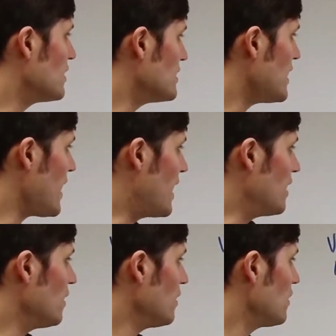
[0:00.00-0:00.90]

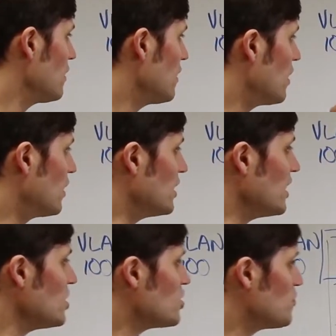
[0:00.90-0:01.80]
Then, on
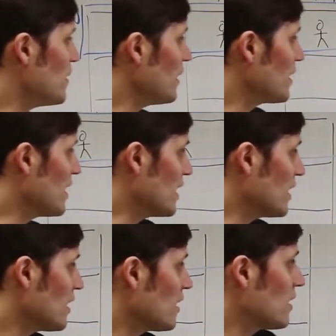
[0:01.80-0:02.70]
each building,